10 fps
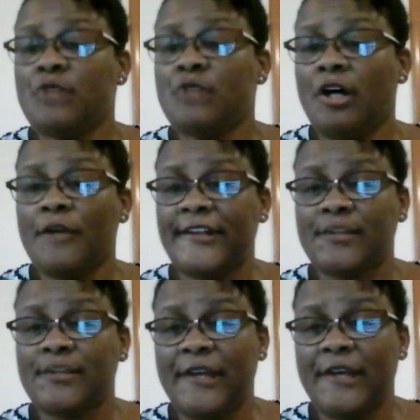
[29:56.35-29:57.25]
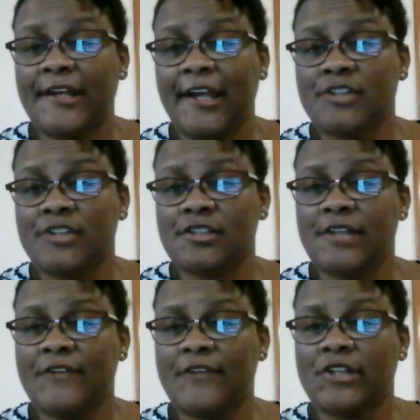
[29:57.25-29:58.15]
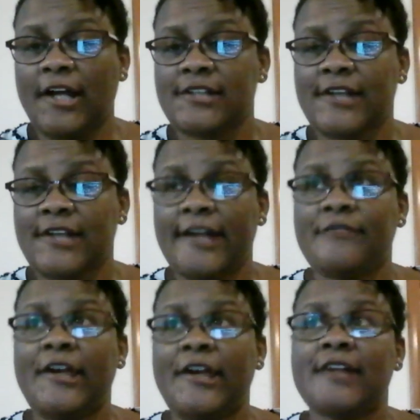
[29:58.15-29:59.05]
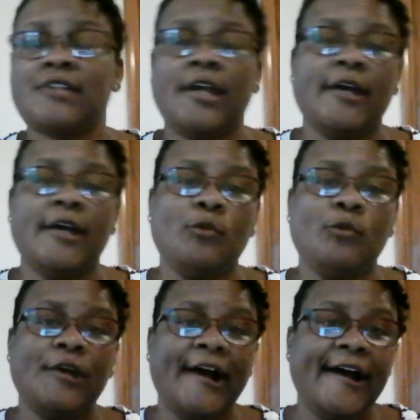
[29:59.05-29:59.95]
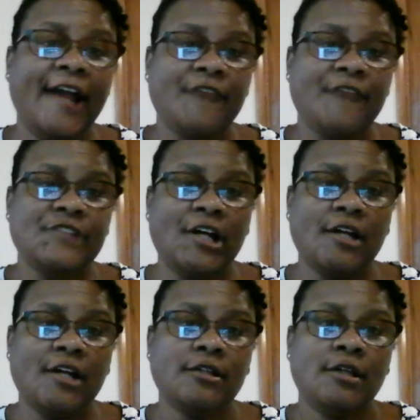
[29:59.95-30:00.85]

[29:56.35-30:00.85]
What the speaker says: know that the medications have a lot of side effects. And what I have done